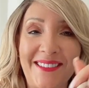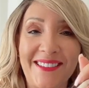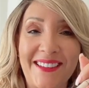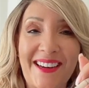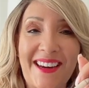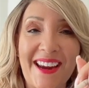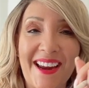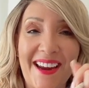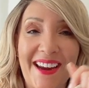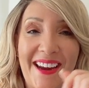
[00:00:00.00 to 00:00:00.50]

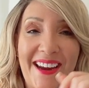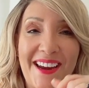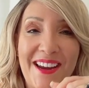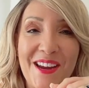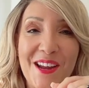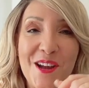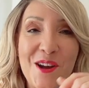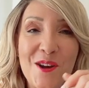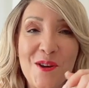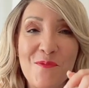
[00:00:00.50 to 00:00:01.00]

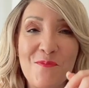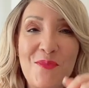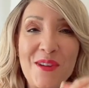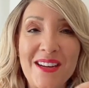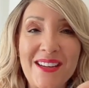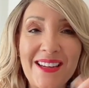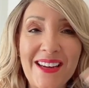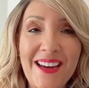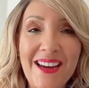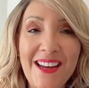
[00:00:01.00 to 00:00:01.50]
okay.
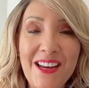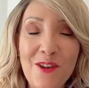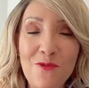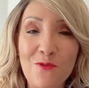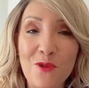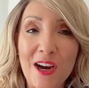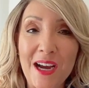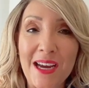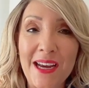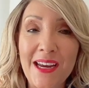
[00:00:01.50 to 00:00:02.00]
But
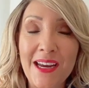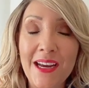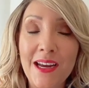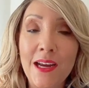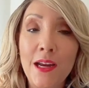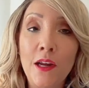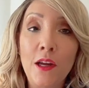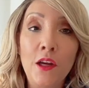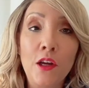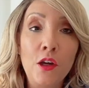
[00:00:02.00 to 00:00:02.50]
anyway,
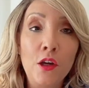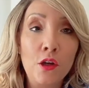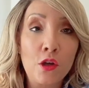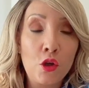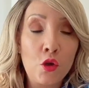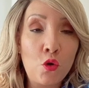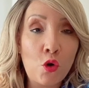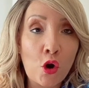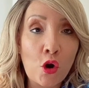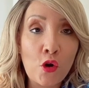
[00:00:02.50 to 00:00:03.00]

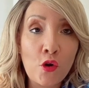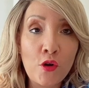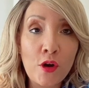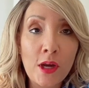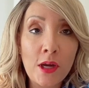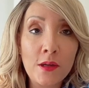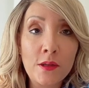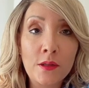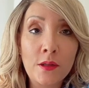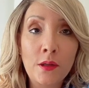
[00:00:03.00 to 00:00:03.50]
you heard
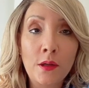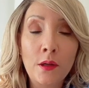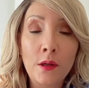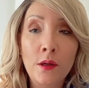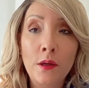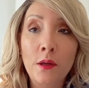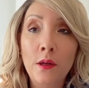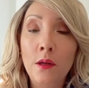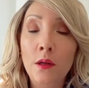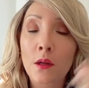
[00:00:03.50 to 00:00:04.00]
it.
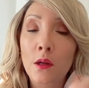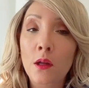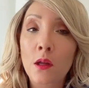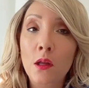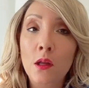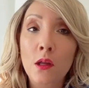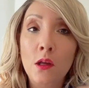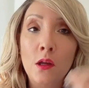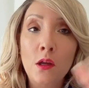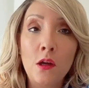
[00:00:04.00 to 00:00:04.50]

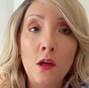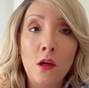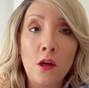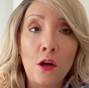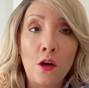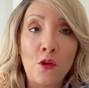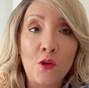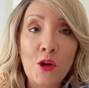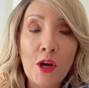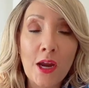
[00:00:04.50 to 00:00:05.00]

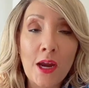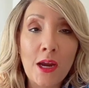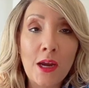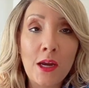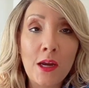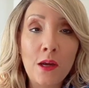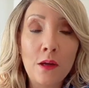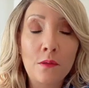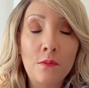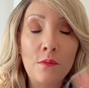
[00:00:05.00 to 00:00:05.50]

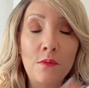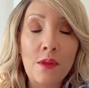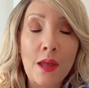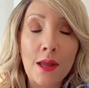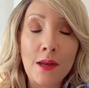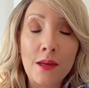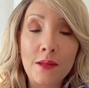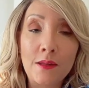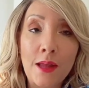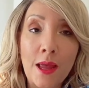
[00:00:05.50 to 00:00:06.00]
Okay.
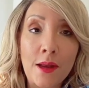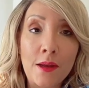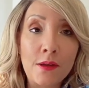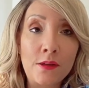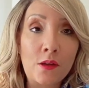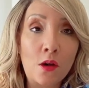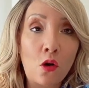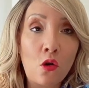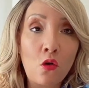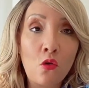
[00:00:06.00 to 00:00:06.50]
That is, that is
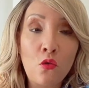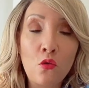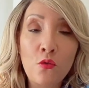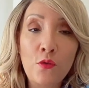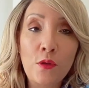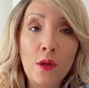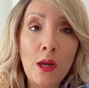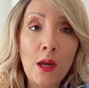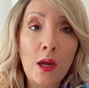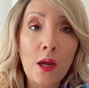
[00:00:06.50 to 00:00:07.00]
the whole
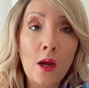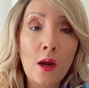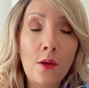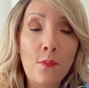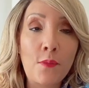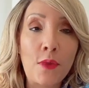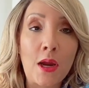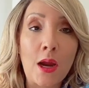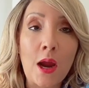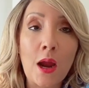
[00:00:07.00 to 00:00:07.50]

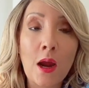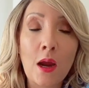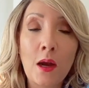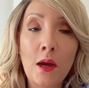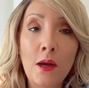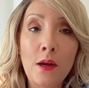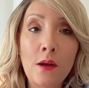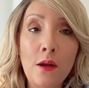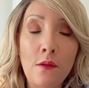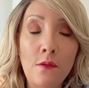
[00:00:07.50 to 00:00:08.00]
thing
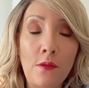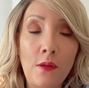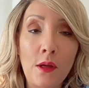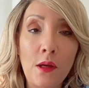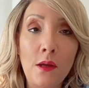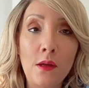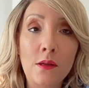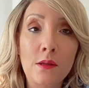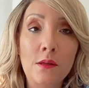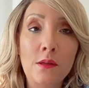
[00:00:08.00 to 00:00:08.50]
behind
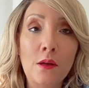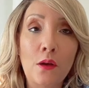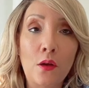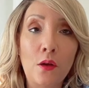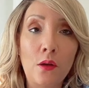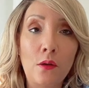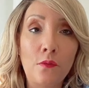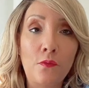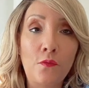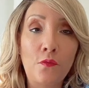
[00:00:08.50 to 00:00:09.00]
this
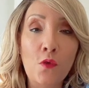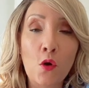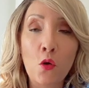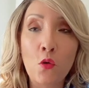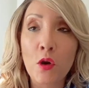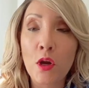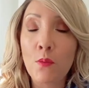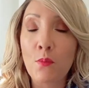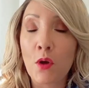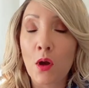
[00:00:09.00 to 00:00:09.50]

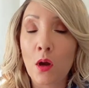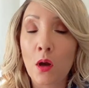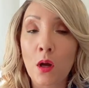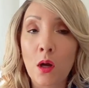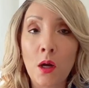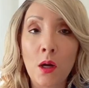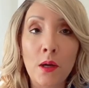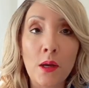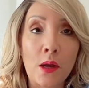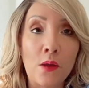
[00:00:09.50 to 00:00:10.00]
phony
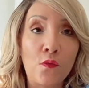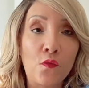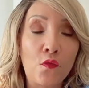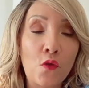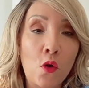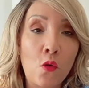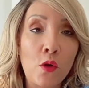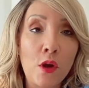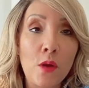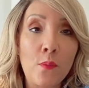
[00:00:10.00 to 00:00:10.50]
bond and
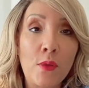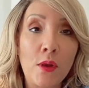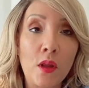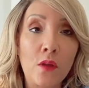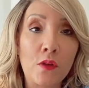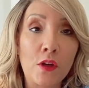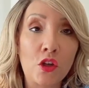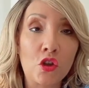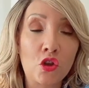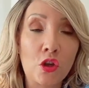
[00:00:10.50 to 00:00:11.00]
phony bill
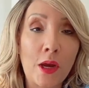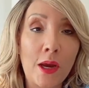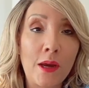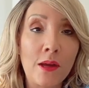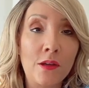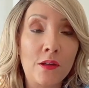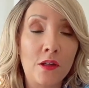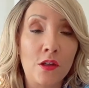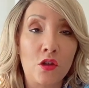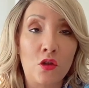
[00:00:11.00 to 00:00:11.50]
of
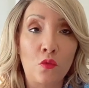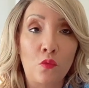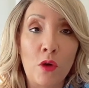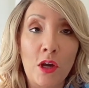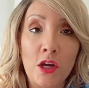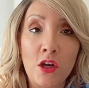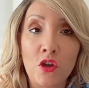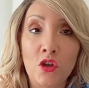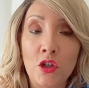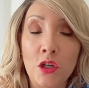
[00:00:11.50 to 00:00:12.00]
exchange
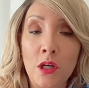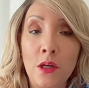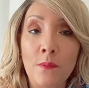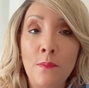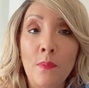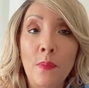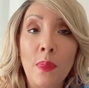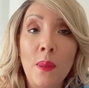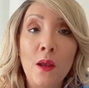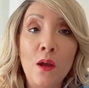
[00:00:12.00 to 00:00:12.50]
situation